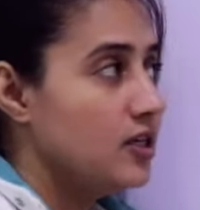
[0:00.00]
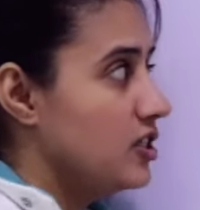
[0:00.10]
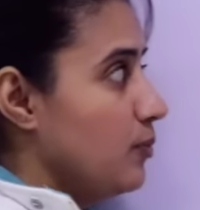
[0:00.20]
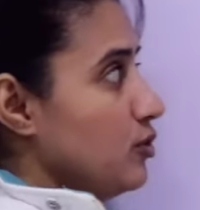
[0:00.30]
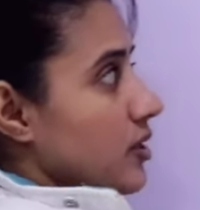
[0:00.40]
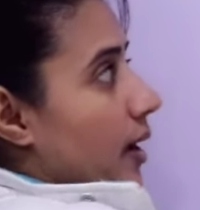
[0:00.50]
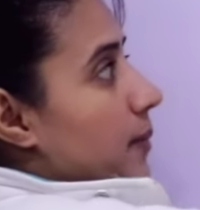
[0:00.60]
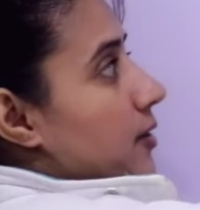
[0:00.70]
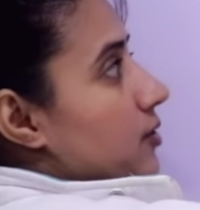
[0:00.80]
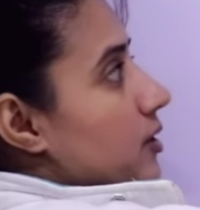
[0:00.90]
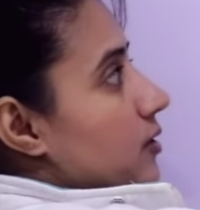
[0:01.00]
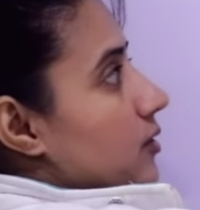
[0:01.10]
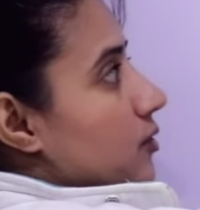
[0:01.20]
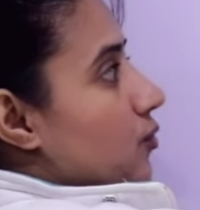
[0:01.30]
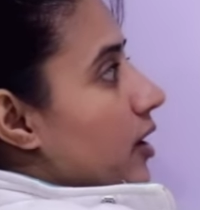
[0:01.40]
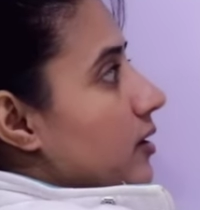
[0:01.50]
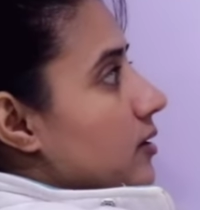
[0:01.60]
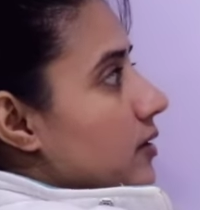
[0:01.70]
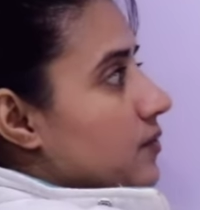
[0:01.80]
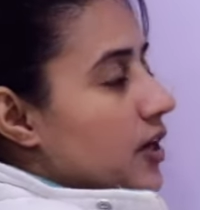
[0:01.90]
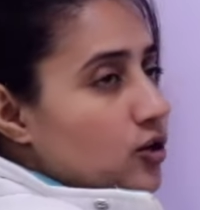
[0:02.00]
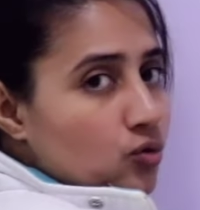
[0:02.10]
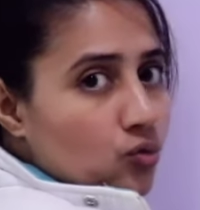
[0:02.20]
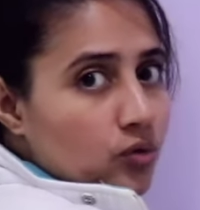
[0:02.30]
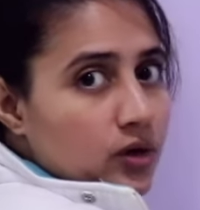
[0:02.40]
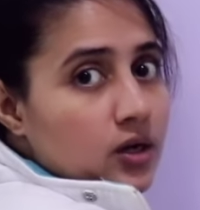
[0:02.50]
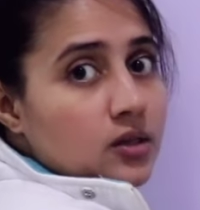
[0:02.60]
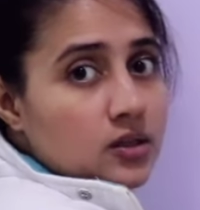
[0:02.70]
Suppose I am entering 1, then 2.